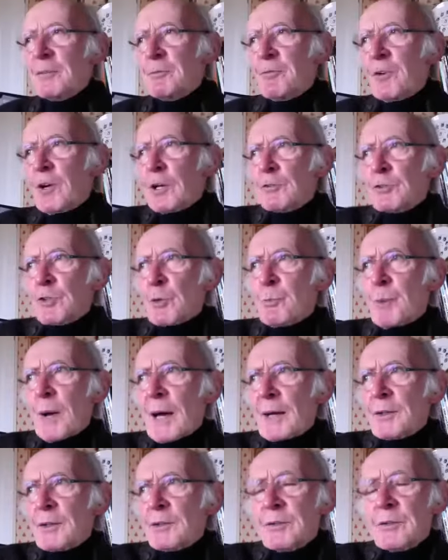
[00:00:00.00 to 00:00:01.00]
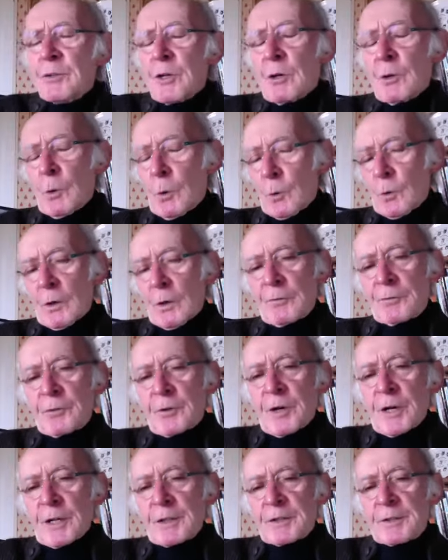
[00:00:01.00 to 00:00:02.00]
follows a pattern, though, of
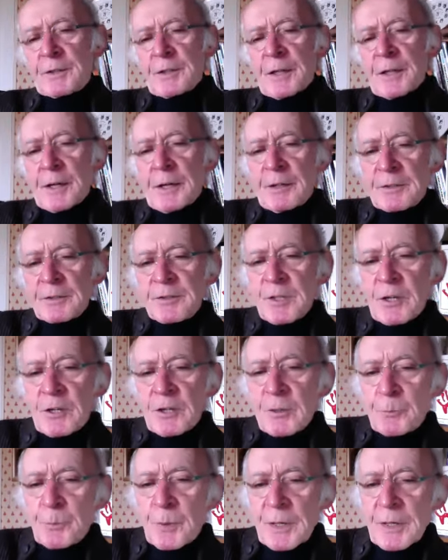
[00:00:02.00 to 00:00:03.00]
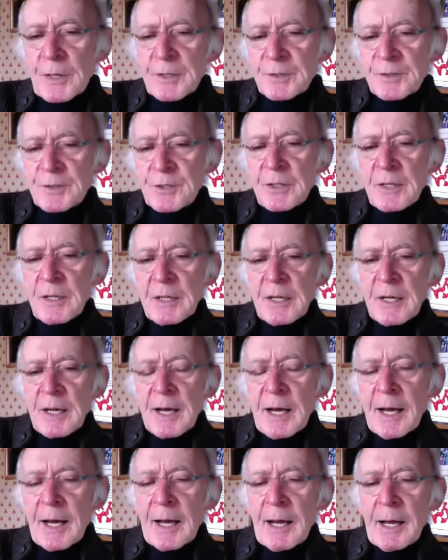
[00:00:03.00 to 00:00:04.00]
great soccer players,
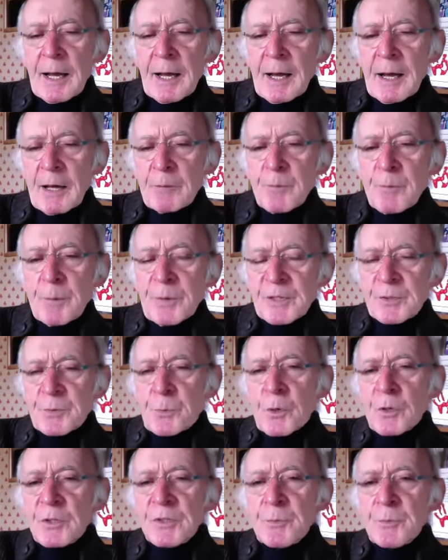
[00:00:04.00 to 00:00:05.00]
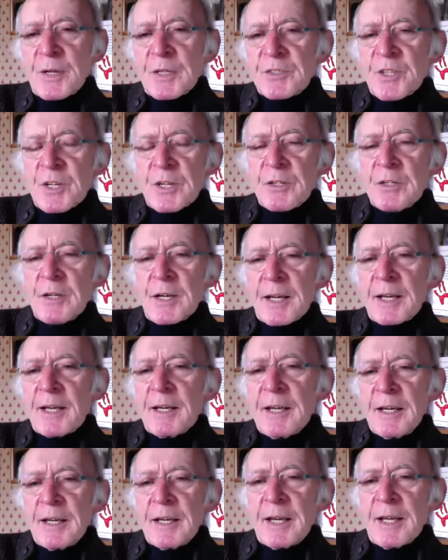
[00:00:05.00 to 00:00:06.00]
and maybe sportsmen generally,
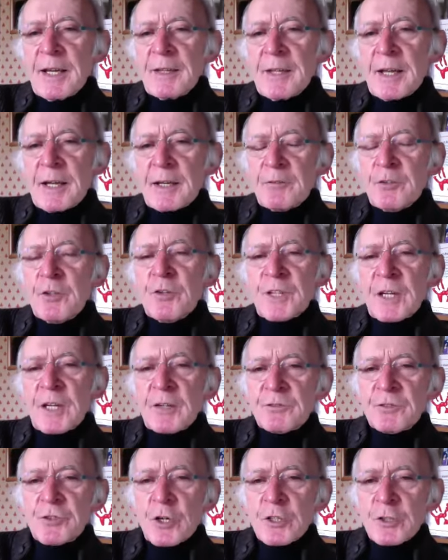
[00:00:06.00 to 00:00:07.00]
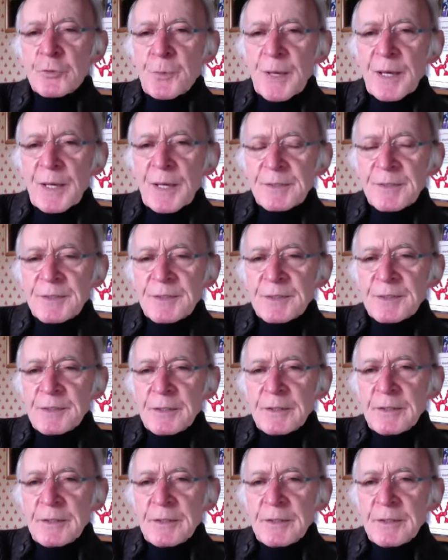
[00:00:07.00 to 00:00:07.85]
in that if you think of George Best,